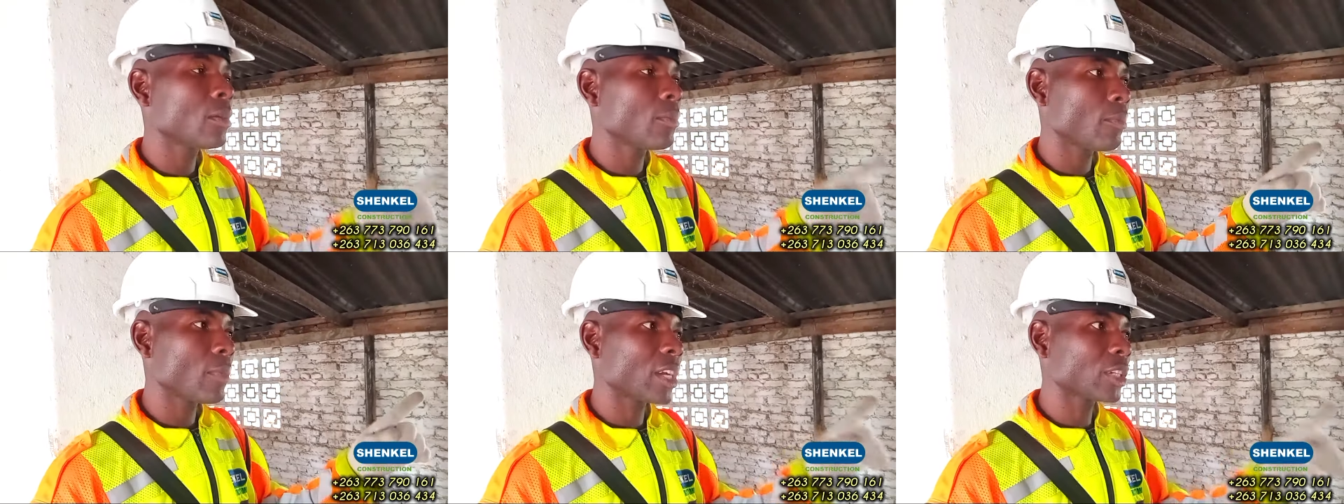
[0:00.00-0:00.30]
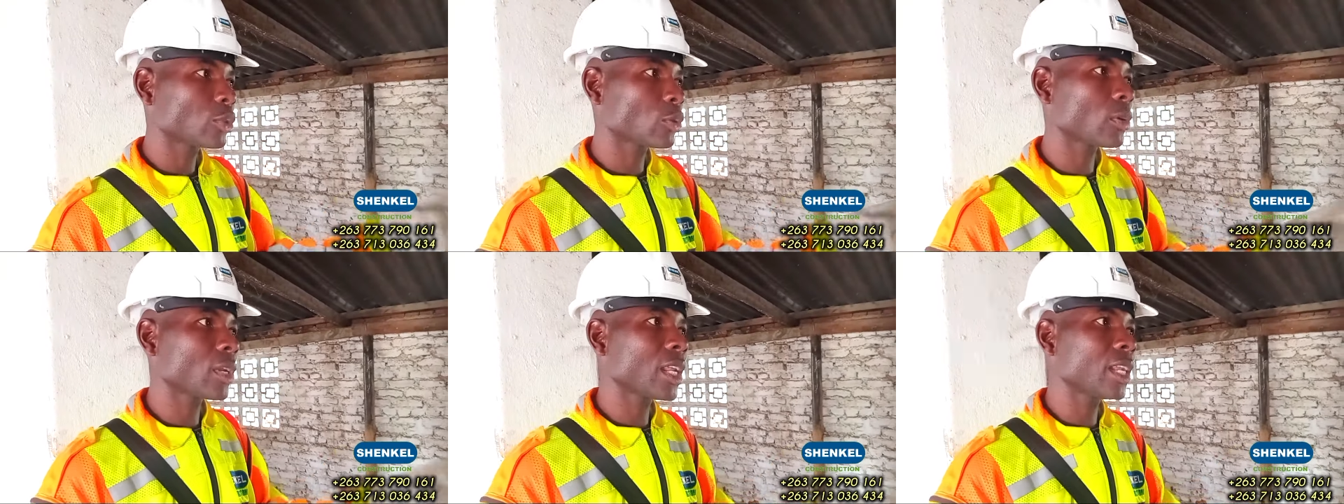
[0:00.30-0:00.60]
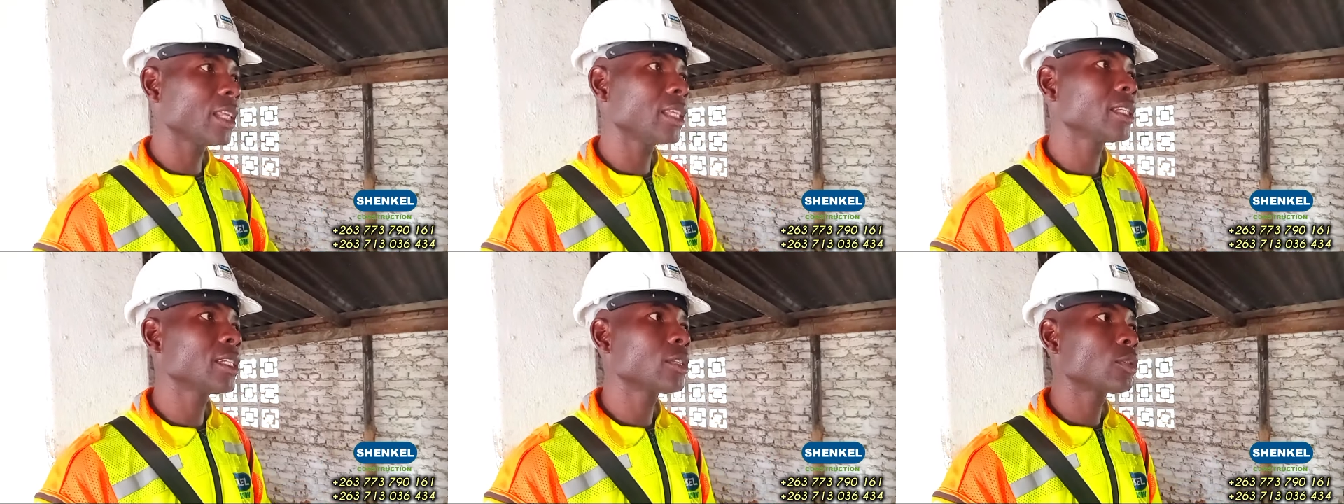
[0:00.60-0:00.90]

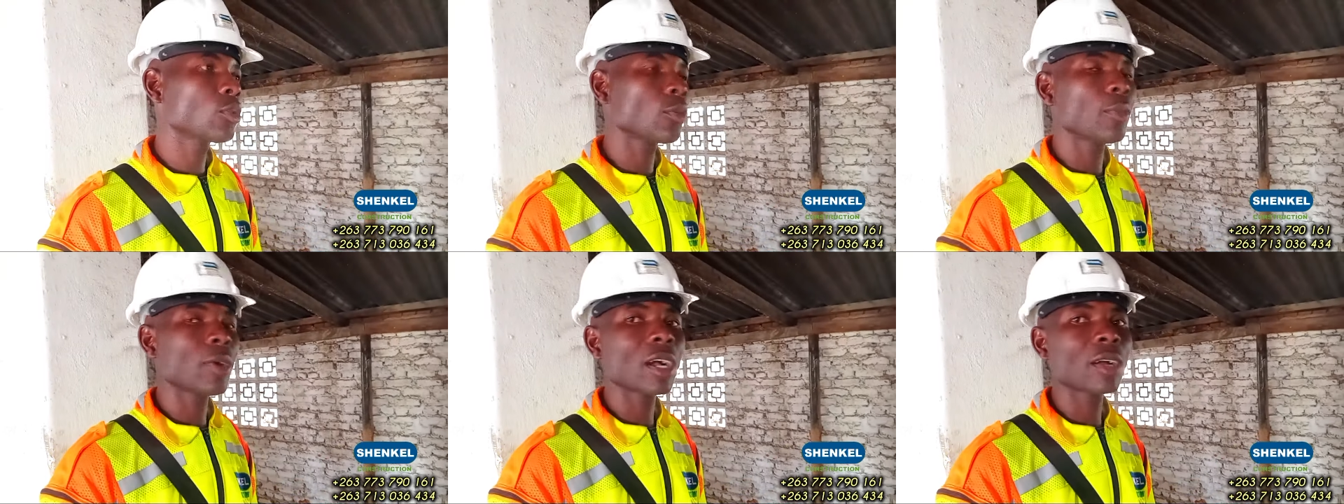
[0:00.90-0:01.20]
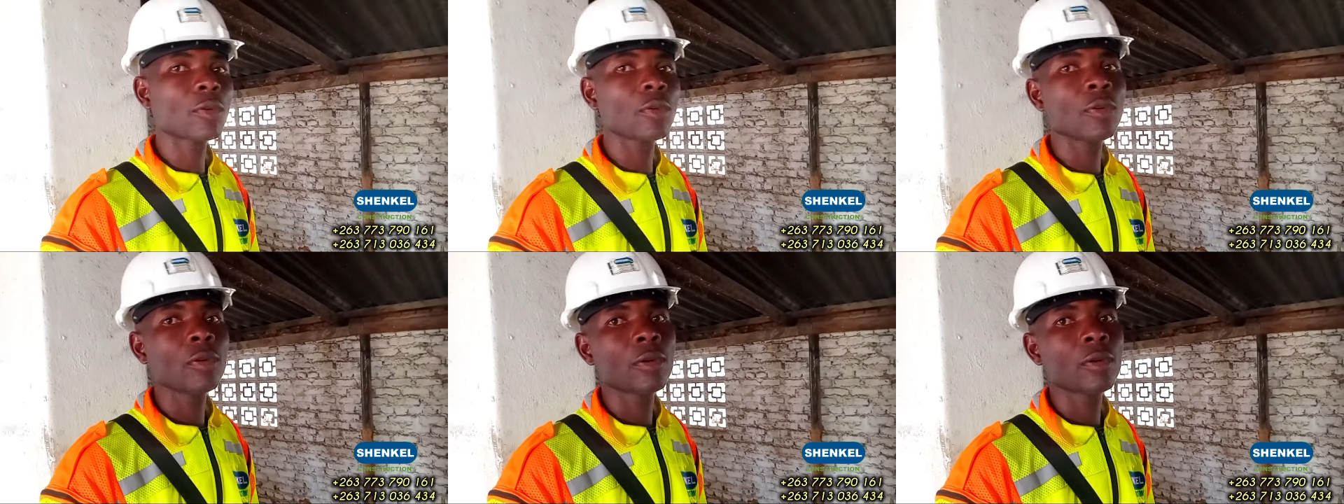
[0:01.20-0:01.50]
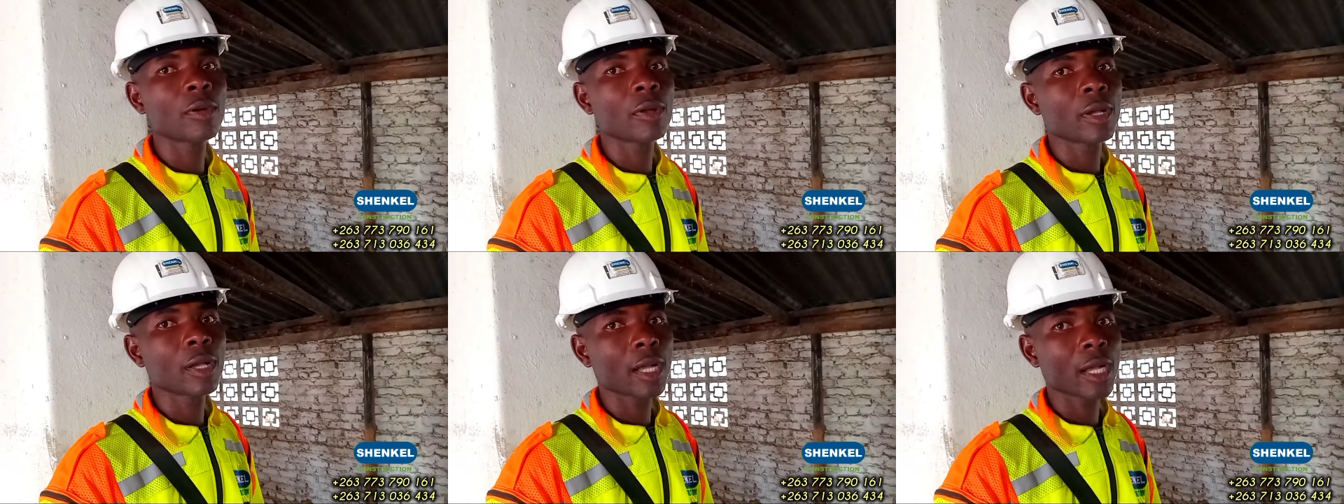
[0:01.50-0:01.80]
Mashonaland Tobacco
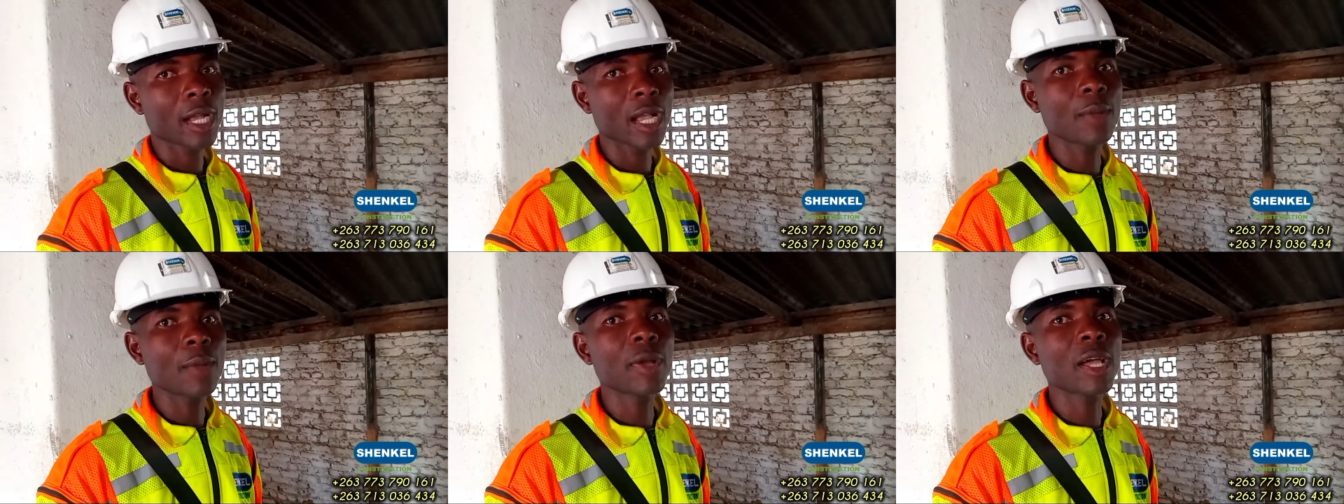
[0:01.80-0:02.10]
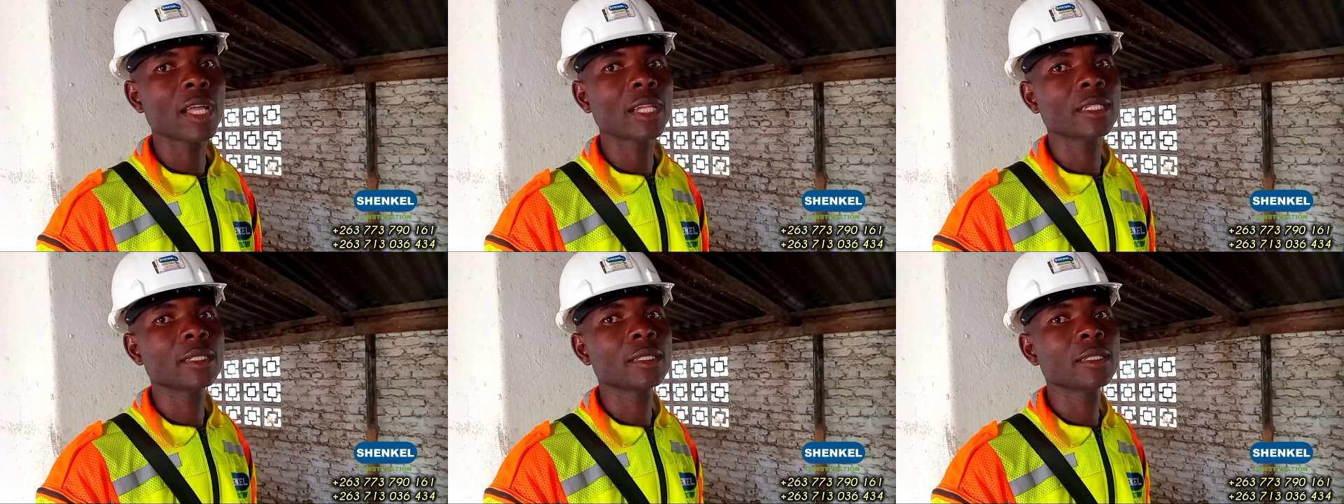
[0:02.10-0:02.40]
Company,